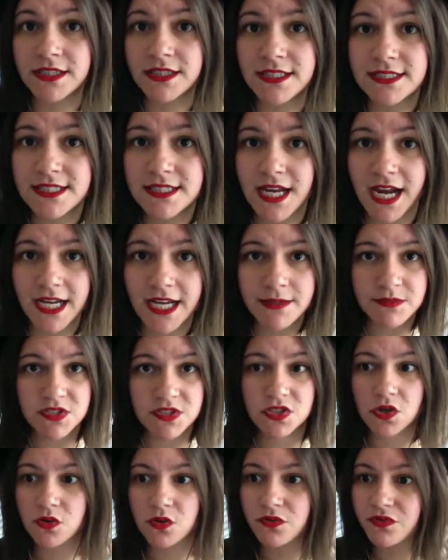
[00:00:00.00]
this time.
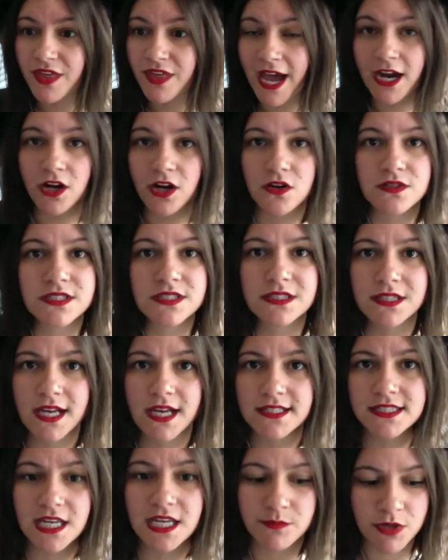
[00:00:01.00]
So that goes in
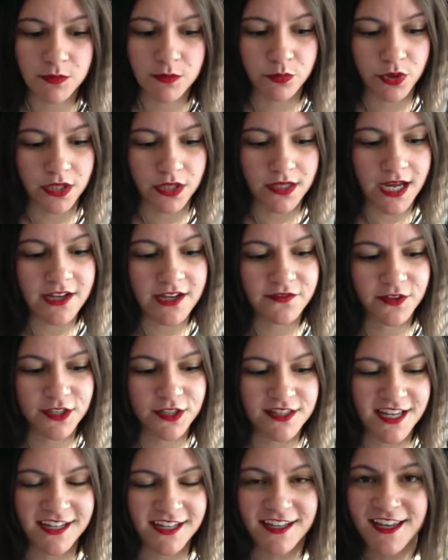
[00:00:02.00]
that same umbrella. I
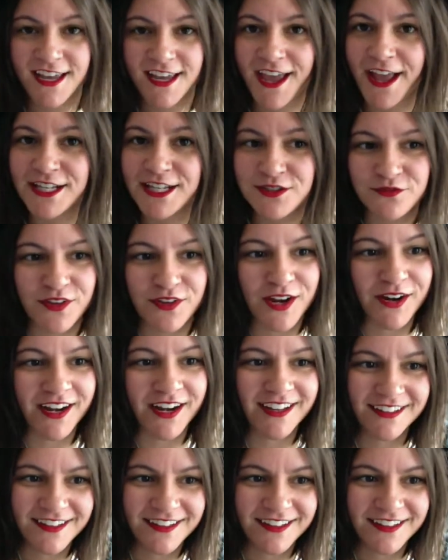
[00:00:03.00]
feel like it's very,